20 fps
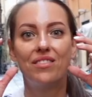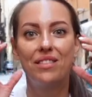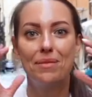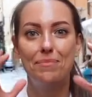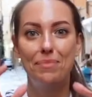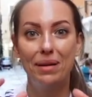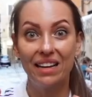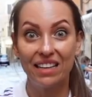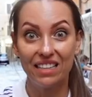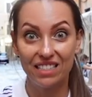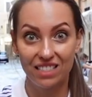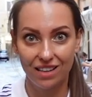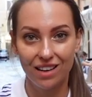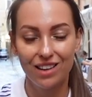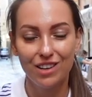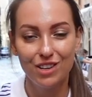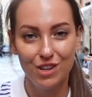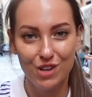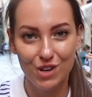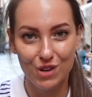The biggest
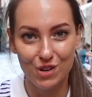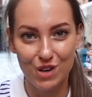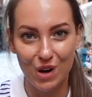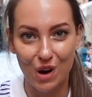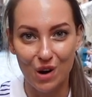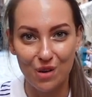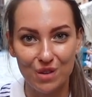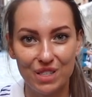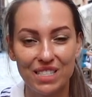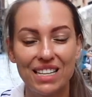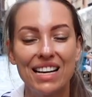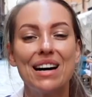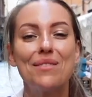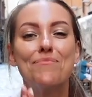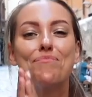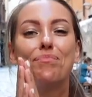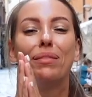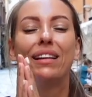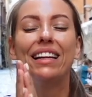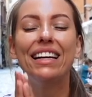no-nos.
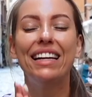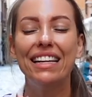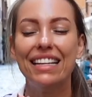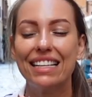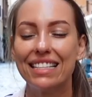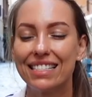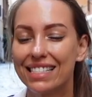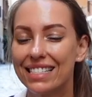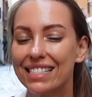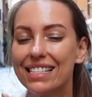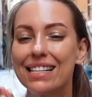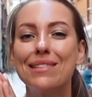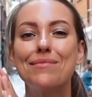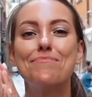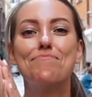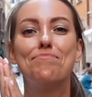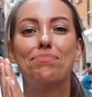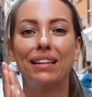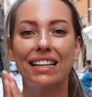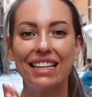Please,
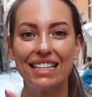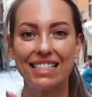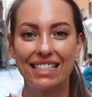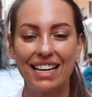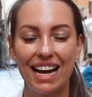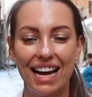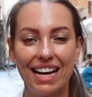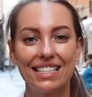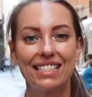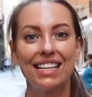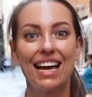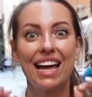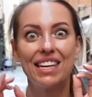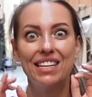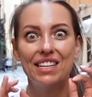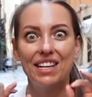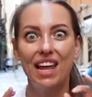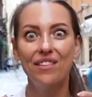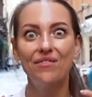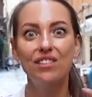please guys,
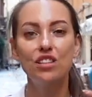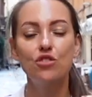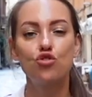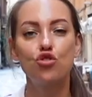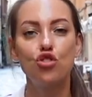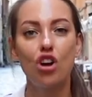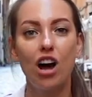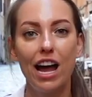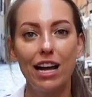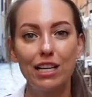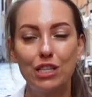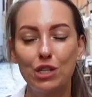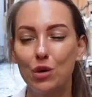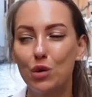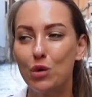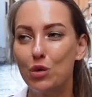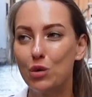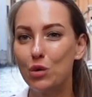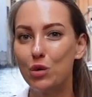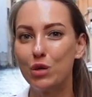never try to
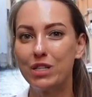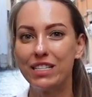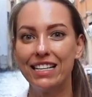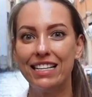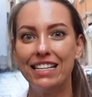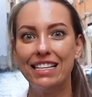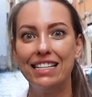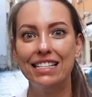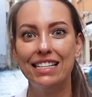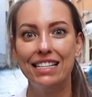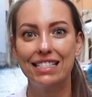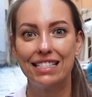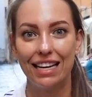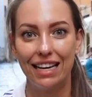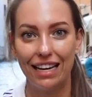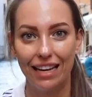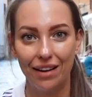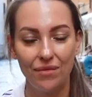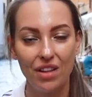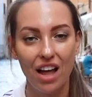order in
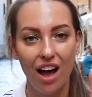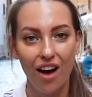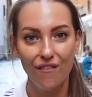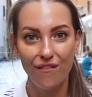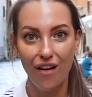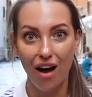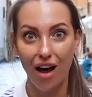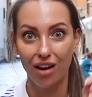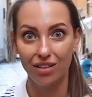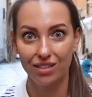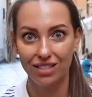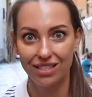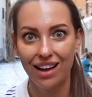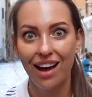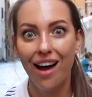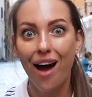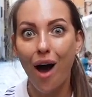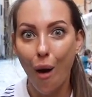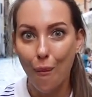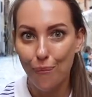Italy. First,
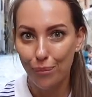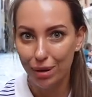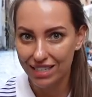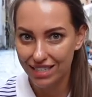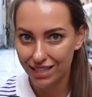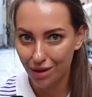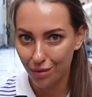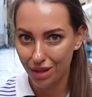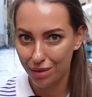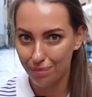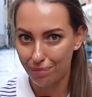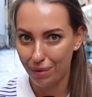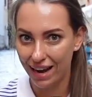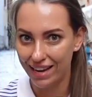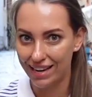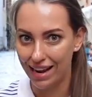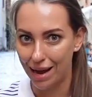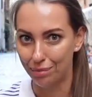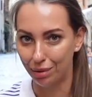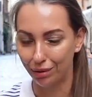pizza with
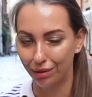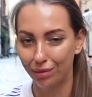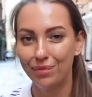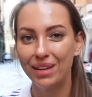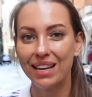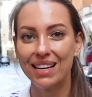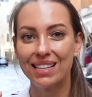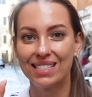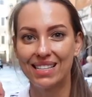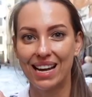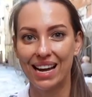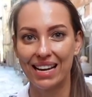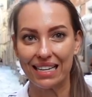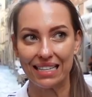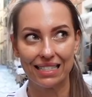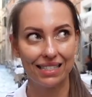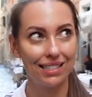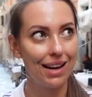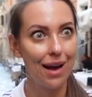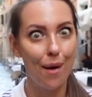pineapple.
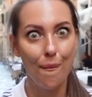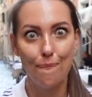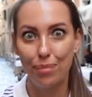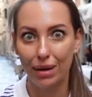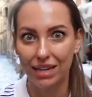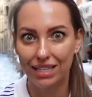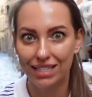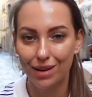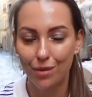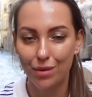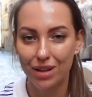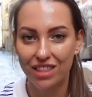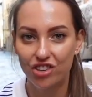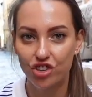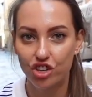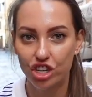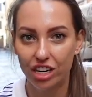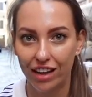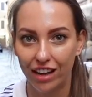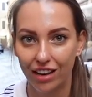Second, pizza with
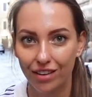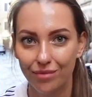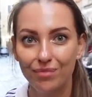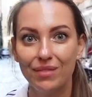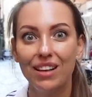chicken.